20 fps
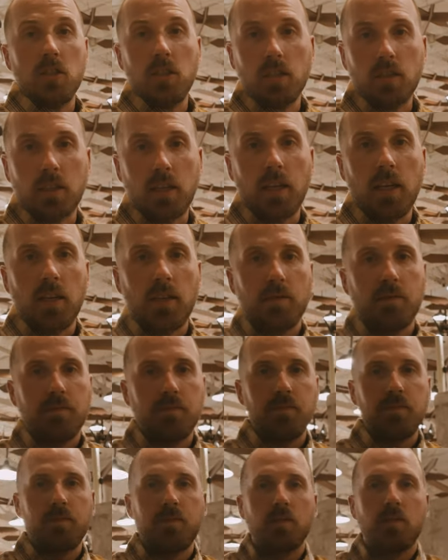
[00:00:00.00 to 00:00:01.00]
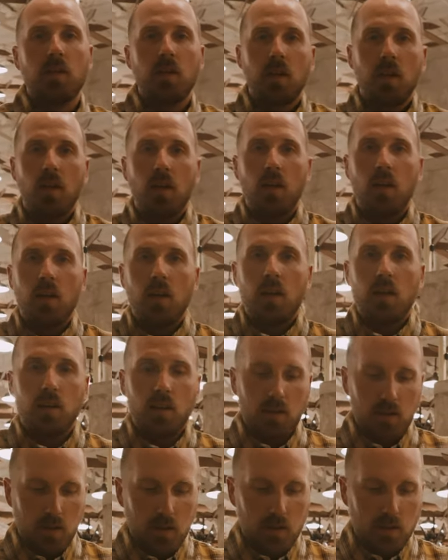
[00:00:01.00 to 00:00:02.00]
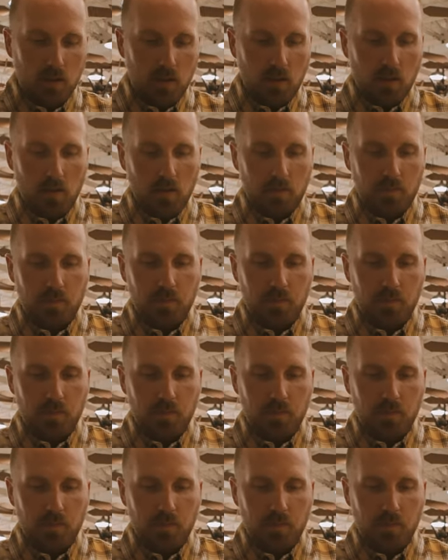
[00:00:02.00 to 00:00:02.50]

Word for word: Just saying. All right, let's see.